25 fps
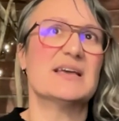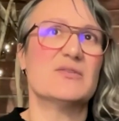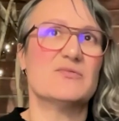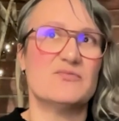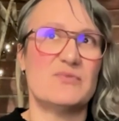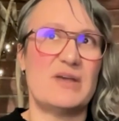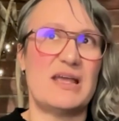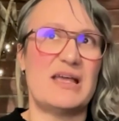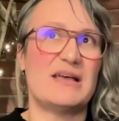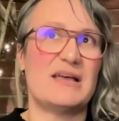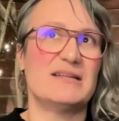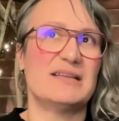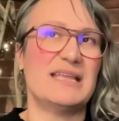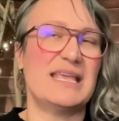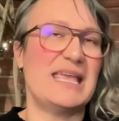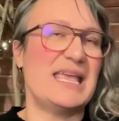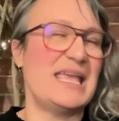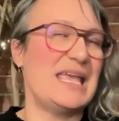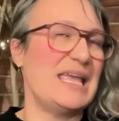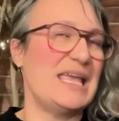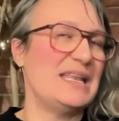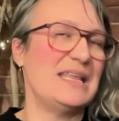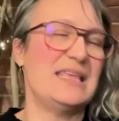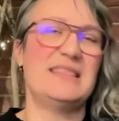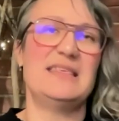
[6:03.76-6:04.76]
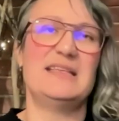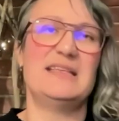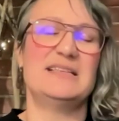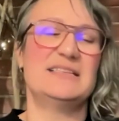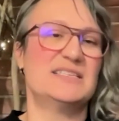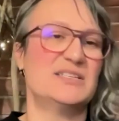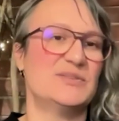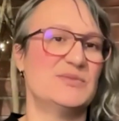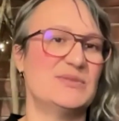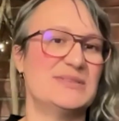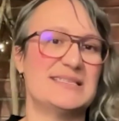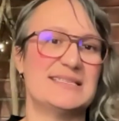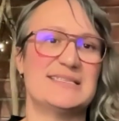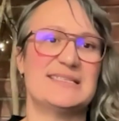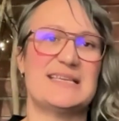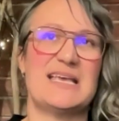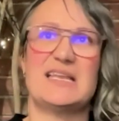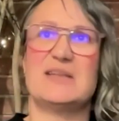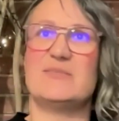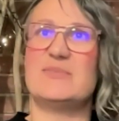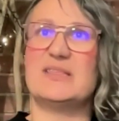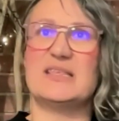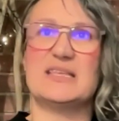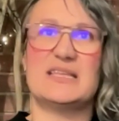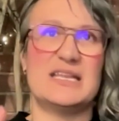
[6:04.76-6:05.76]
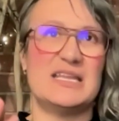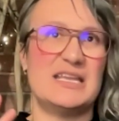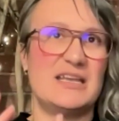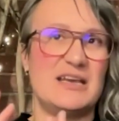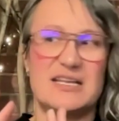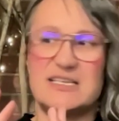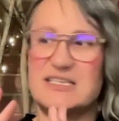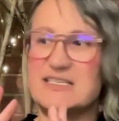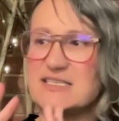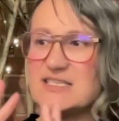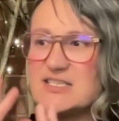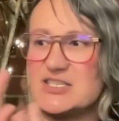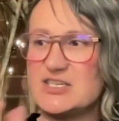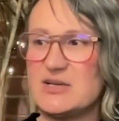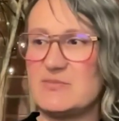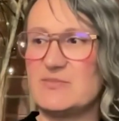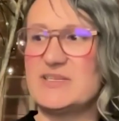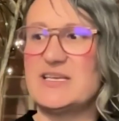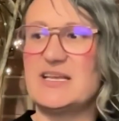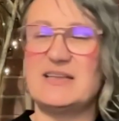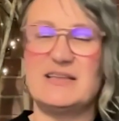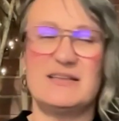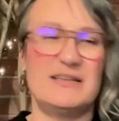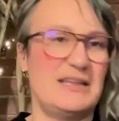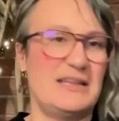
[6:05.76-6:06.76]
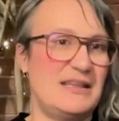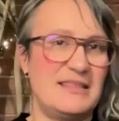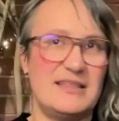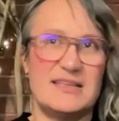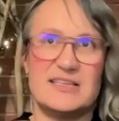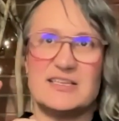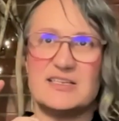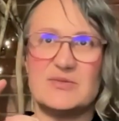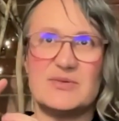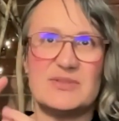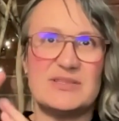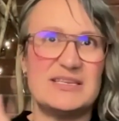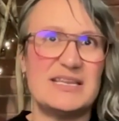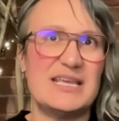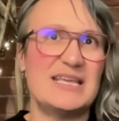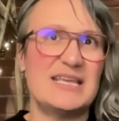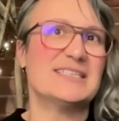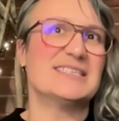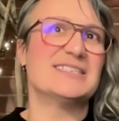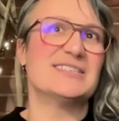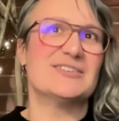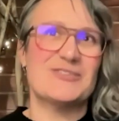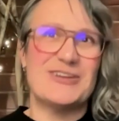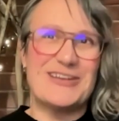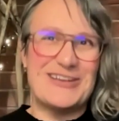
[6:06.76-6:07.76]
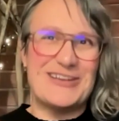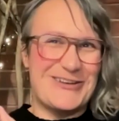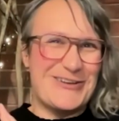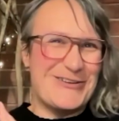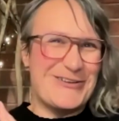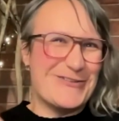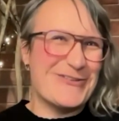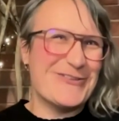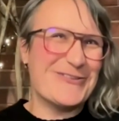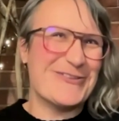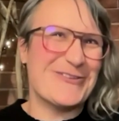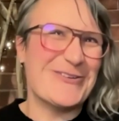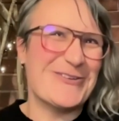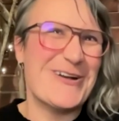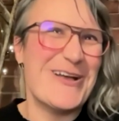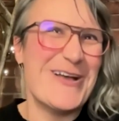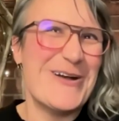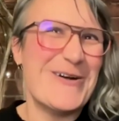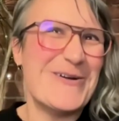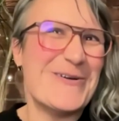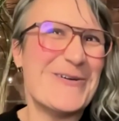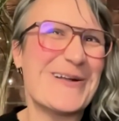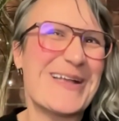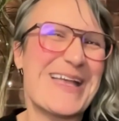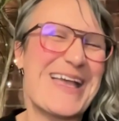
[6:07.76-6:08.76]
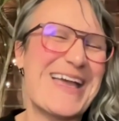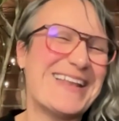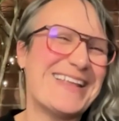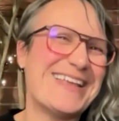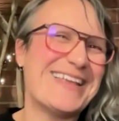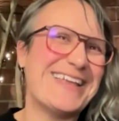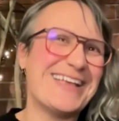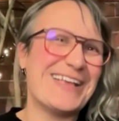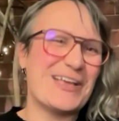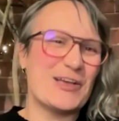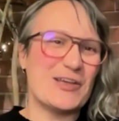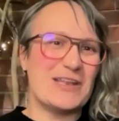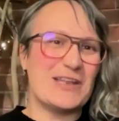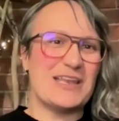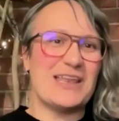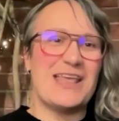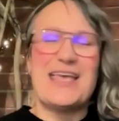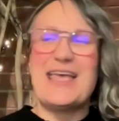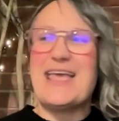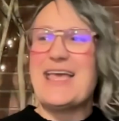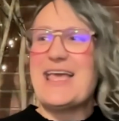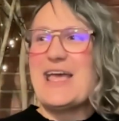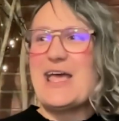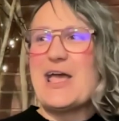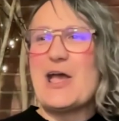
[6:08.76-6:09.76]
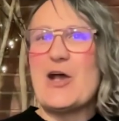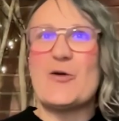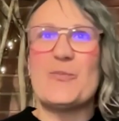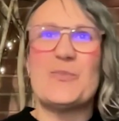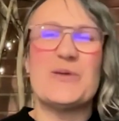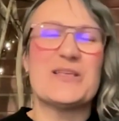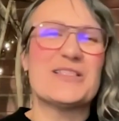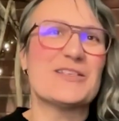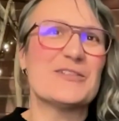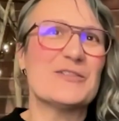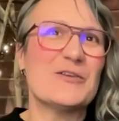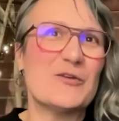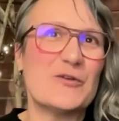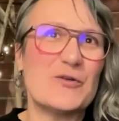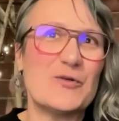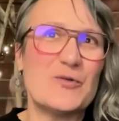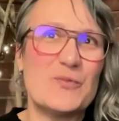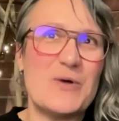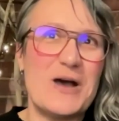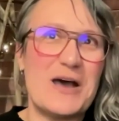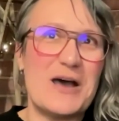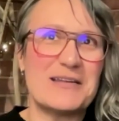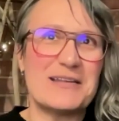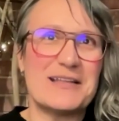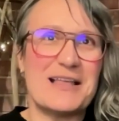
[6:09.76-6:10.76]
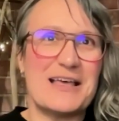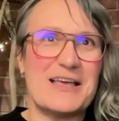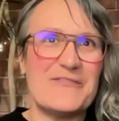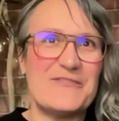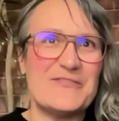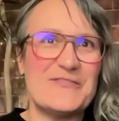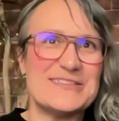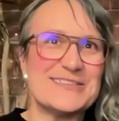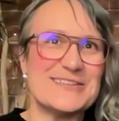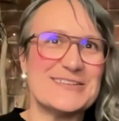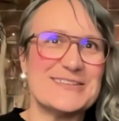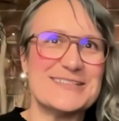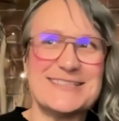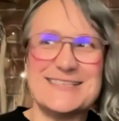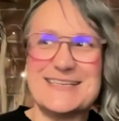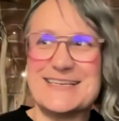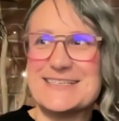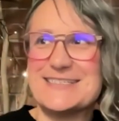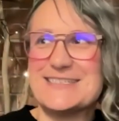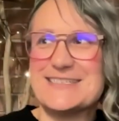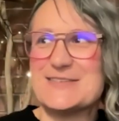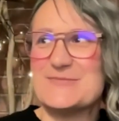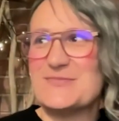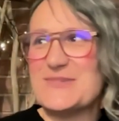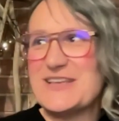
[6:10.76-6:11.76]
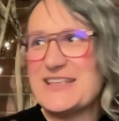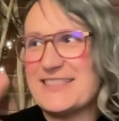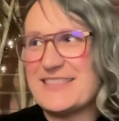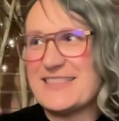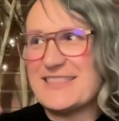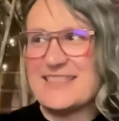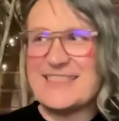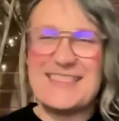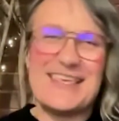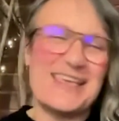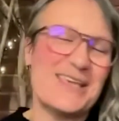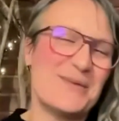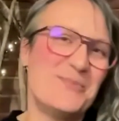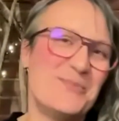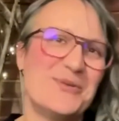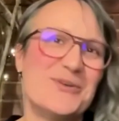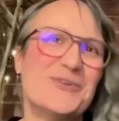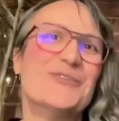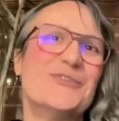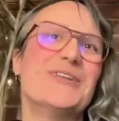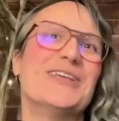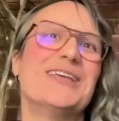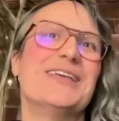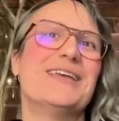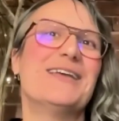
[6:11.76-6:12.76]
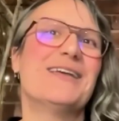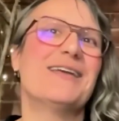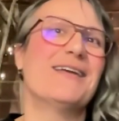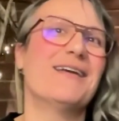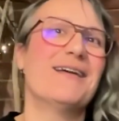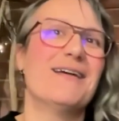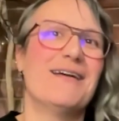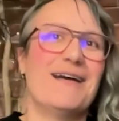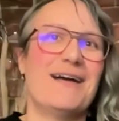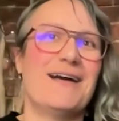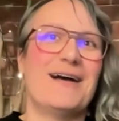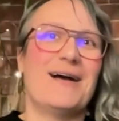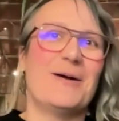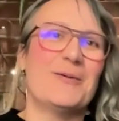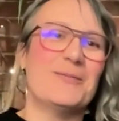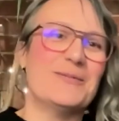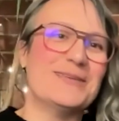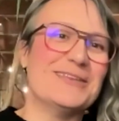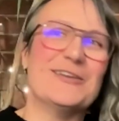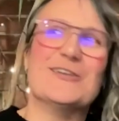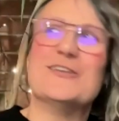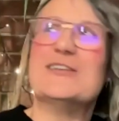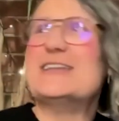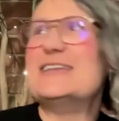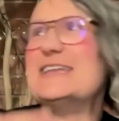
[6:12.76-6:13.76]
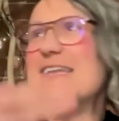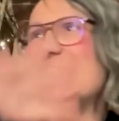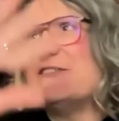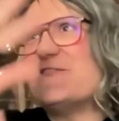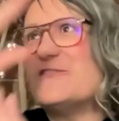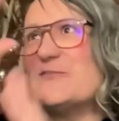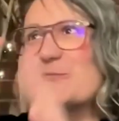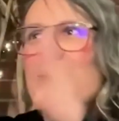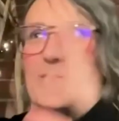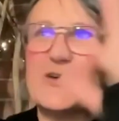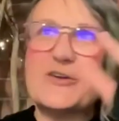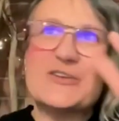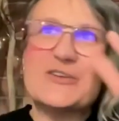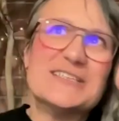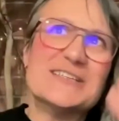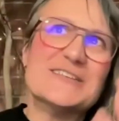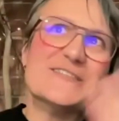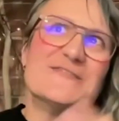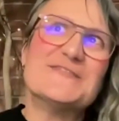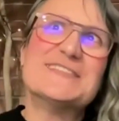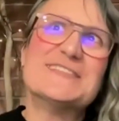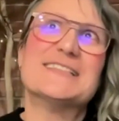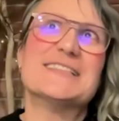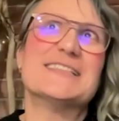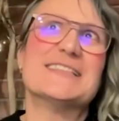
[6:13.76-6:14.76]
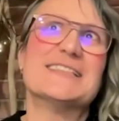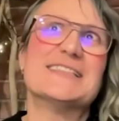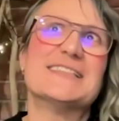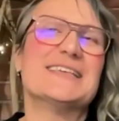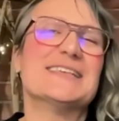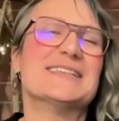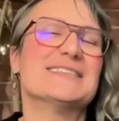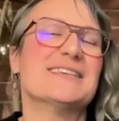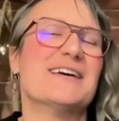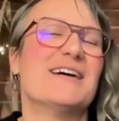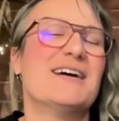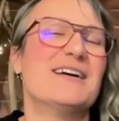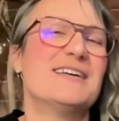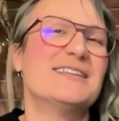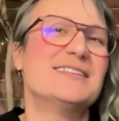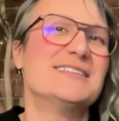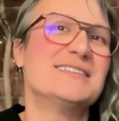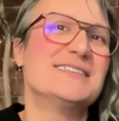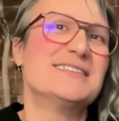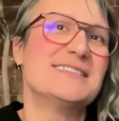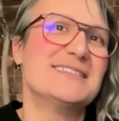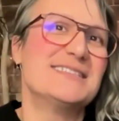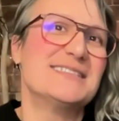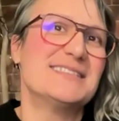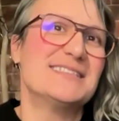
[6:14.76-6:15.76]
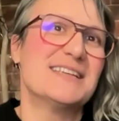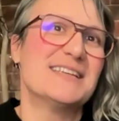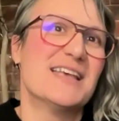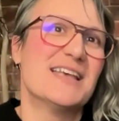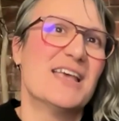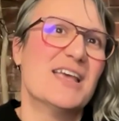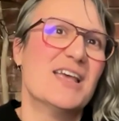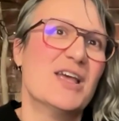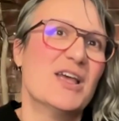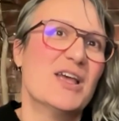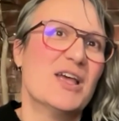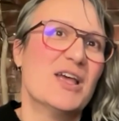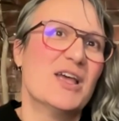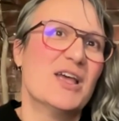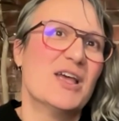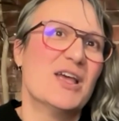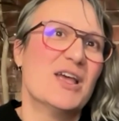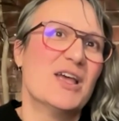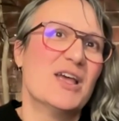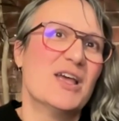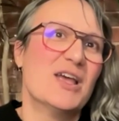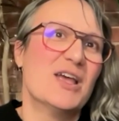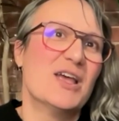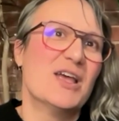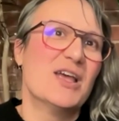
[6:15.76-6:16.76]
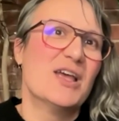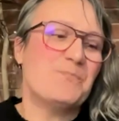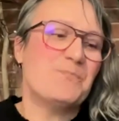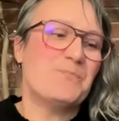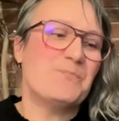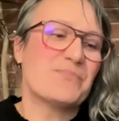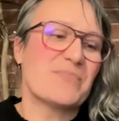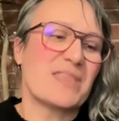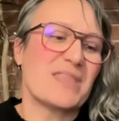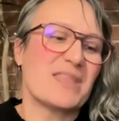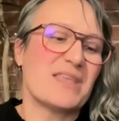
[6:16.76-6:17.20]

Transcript: around anything to do with sustainability, I just jumped at it. Anything to do with nature and organic and helping the local wildlife association with their building, leaf motifs and things. I just, that